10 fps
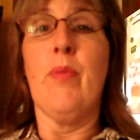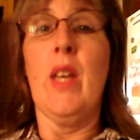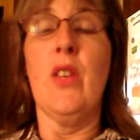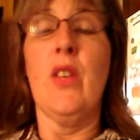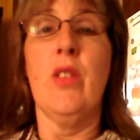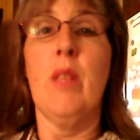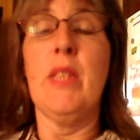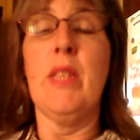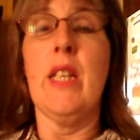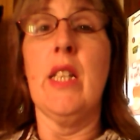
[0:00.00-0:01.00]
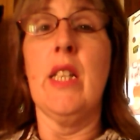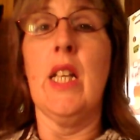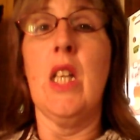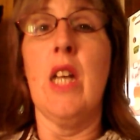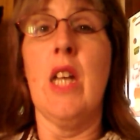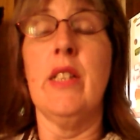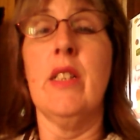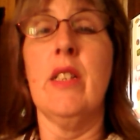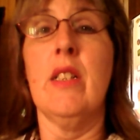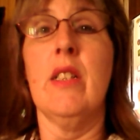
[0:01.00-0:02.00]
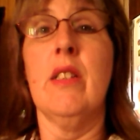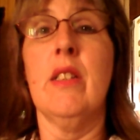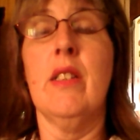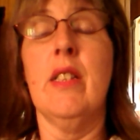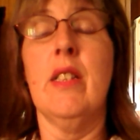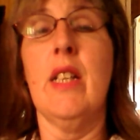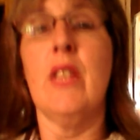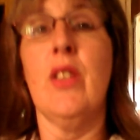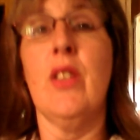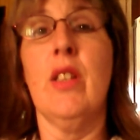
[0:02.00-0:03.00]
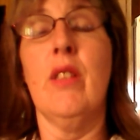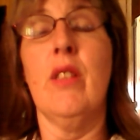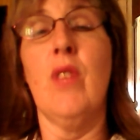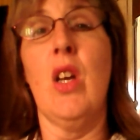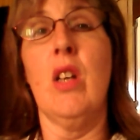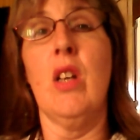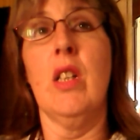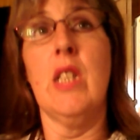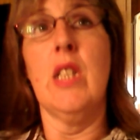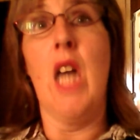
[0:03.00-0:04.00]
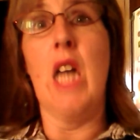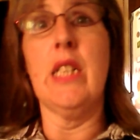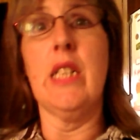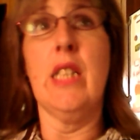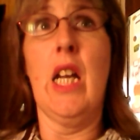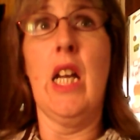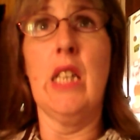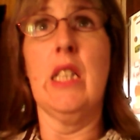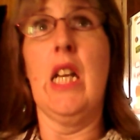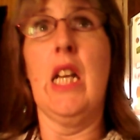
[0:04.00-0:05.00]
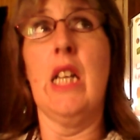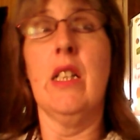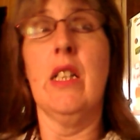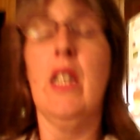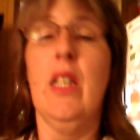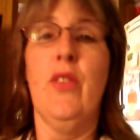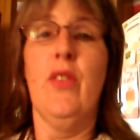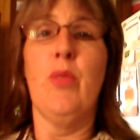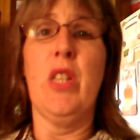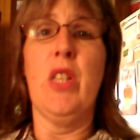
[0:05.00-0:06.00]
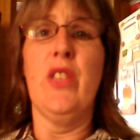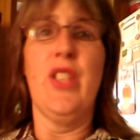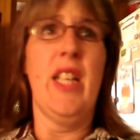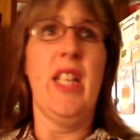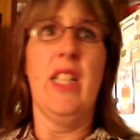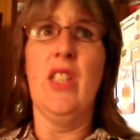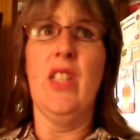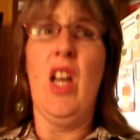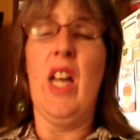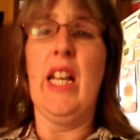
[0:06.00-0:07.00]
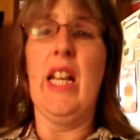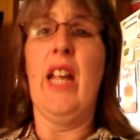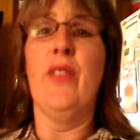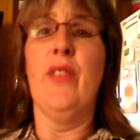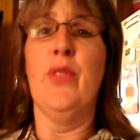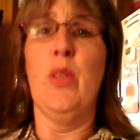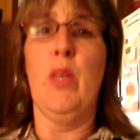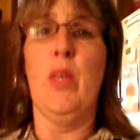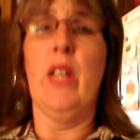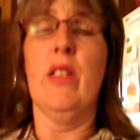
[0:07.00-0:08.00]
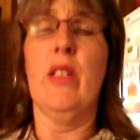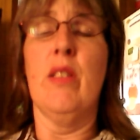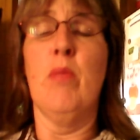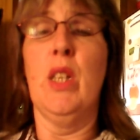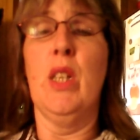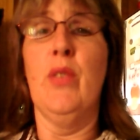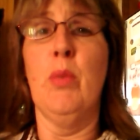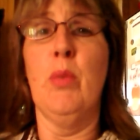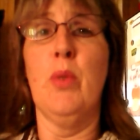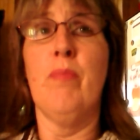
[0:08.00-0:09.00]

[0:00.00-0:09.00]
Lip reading: I know, I've been saying that a lot in today's vlog. It's hot, it's hot, it's hot. From what I understand, it's hot everywhere. It's unbelievable.